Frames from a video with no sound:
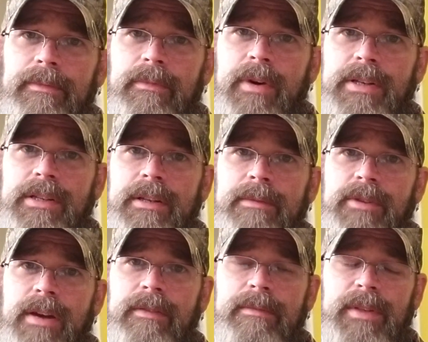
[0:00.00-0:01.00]
watching him
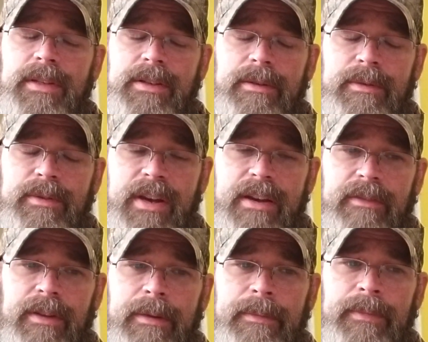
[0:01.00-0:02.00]
drive the Miller Genuine Draft.
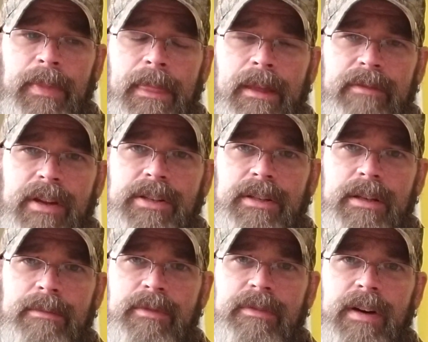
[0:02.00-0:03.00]
Eventually
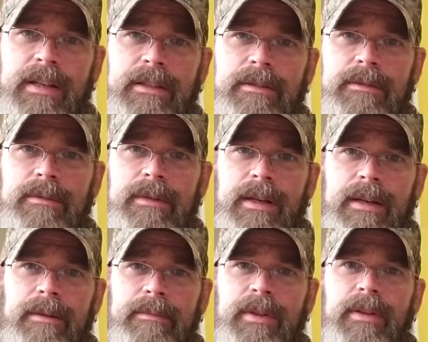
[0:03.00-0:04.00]
he'd move on
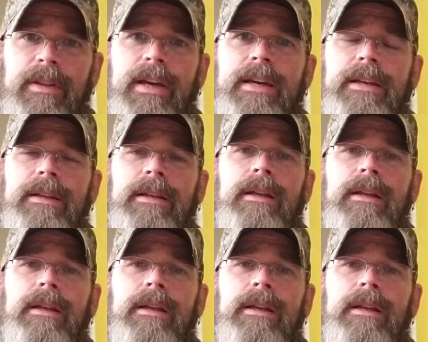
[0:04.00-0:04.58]
to Miller Lite.